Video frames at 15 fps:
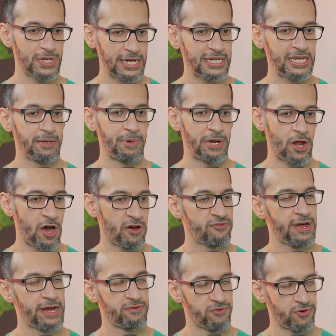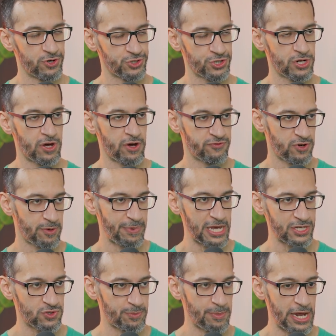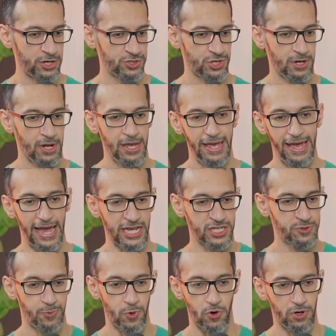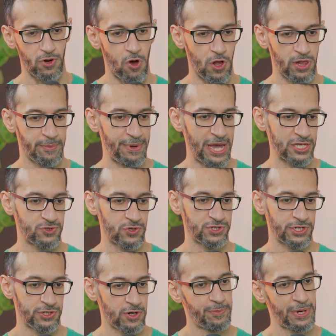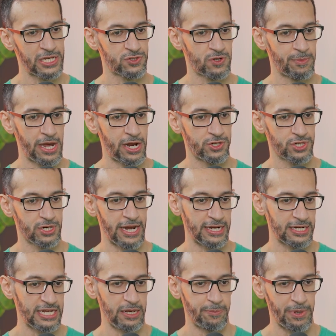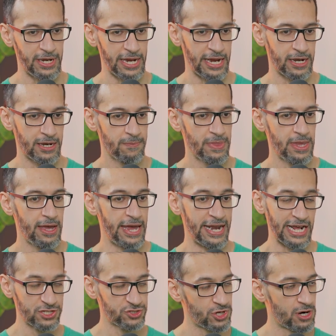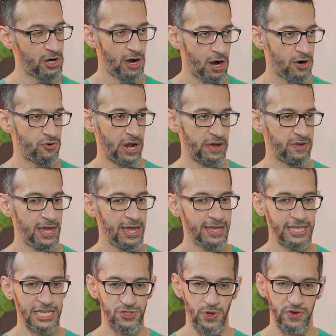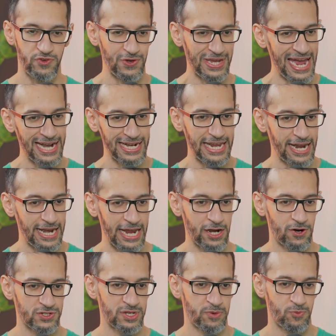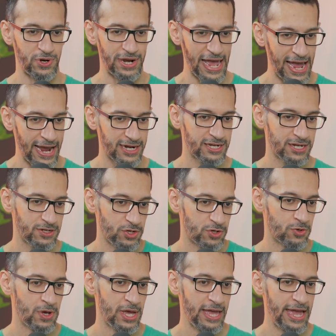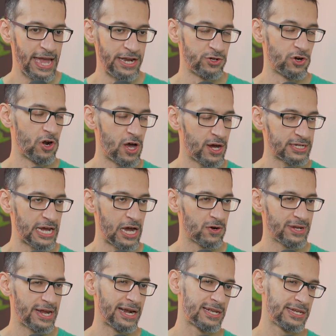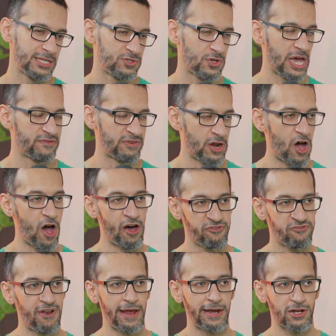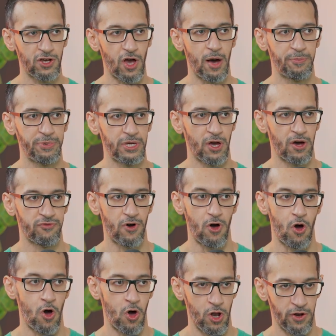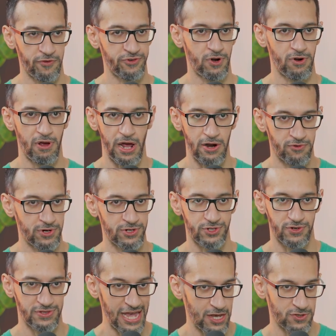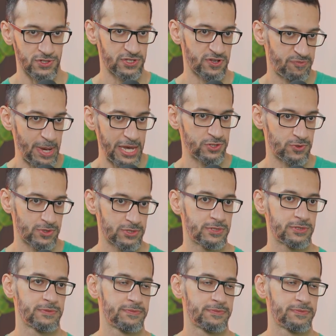can keep an offline version of your password manager, export all the passwords in your password manager, and keep it in an external hard drive. This, so if you can't get in or someone hacked you and you're locked out, at least you have an offline copy of all of your hundreds or thousands of passwords.